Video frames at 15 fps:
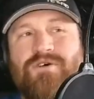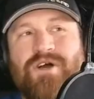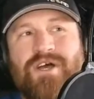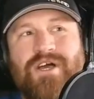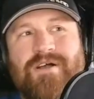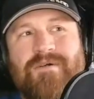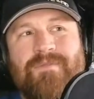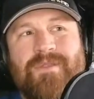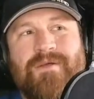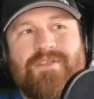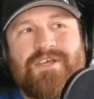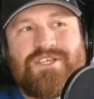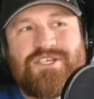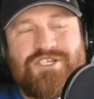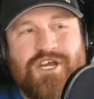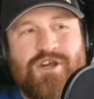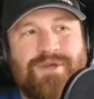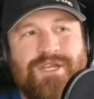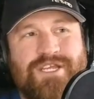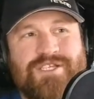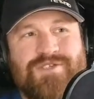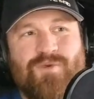you. This is
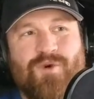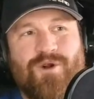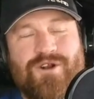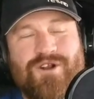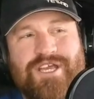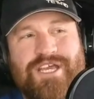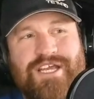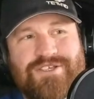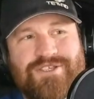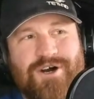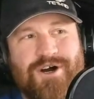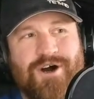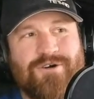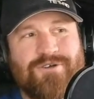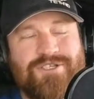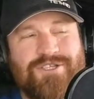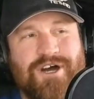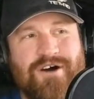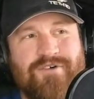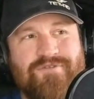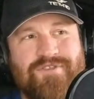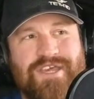Jeremy Dinsmore. He is the host
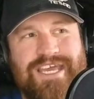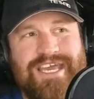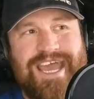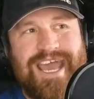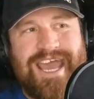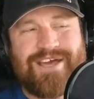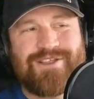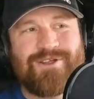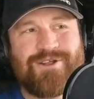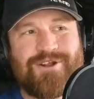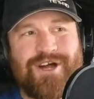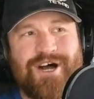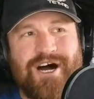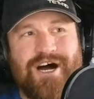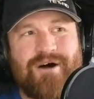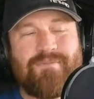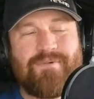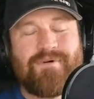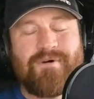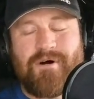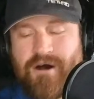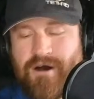of the Antler Up
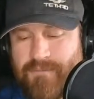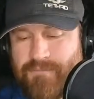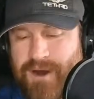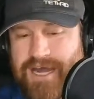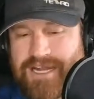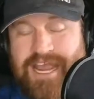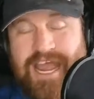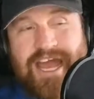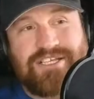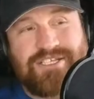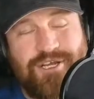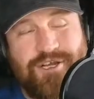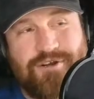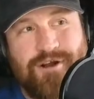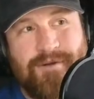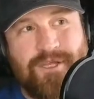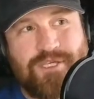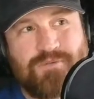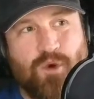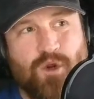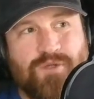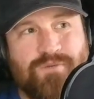podcast here on
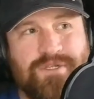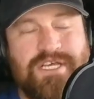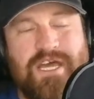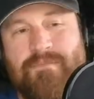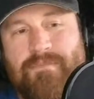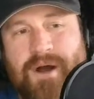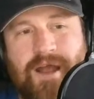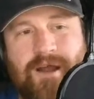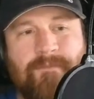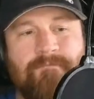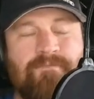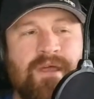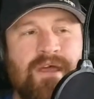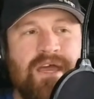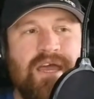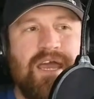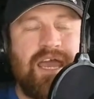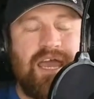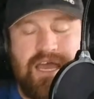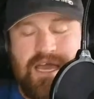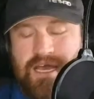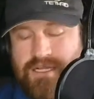the Sportsman's Empire.
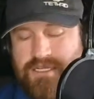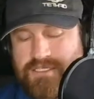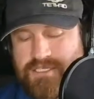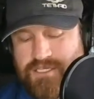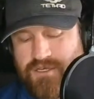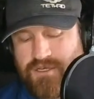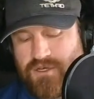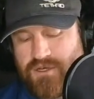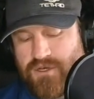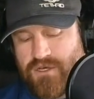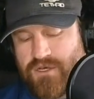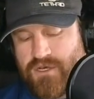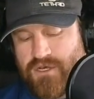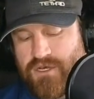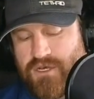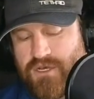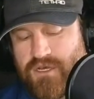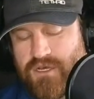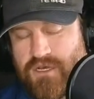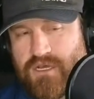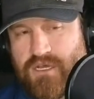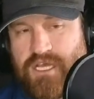And
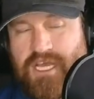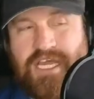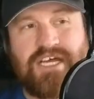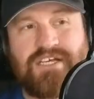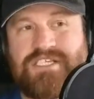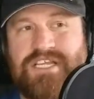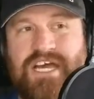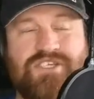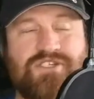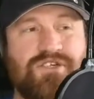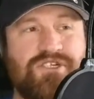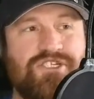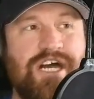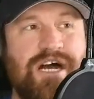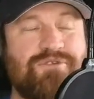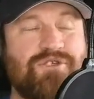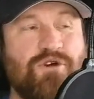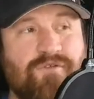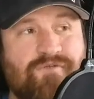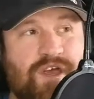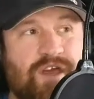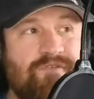he does an excellent job.
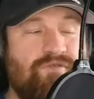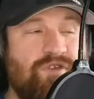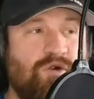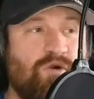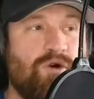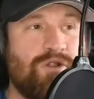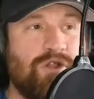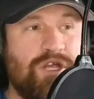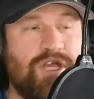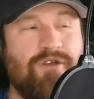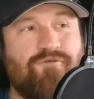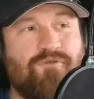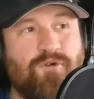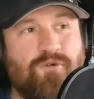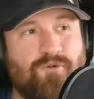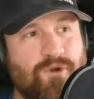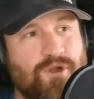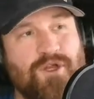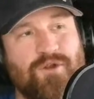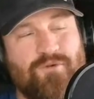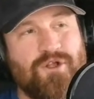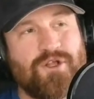So if you are looking for
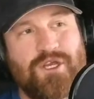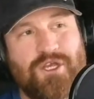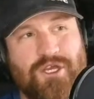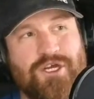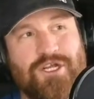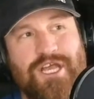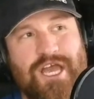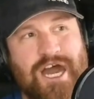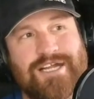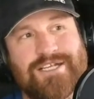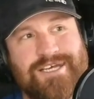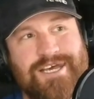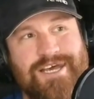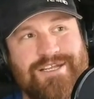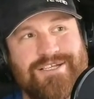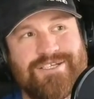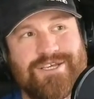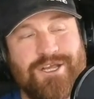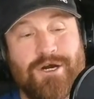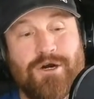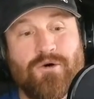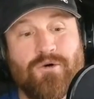really, really good content
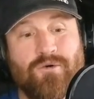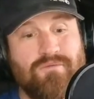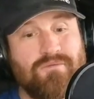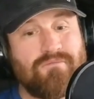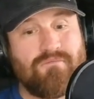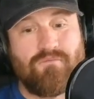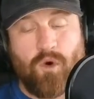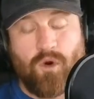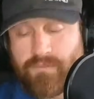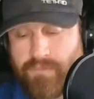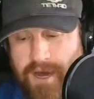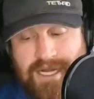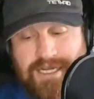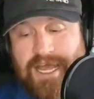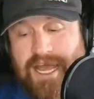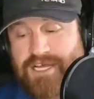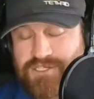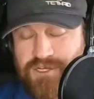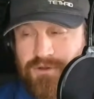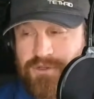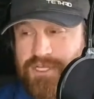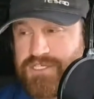to go, more
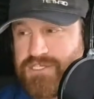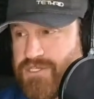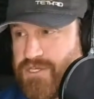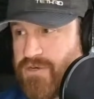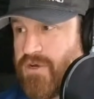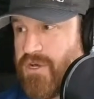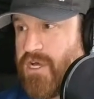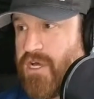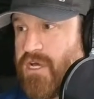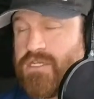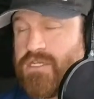podcasts to go listen to,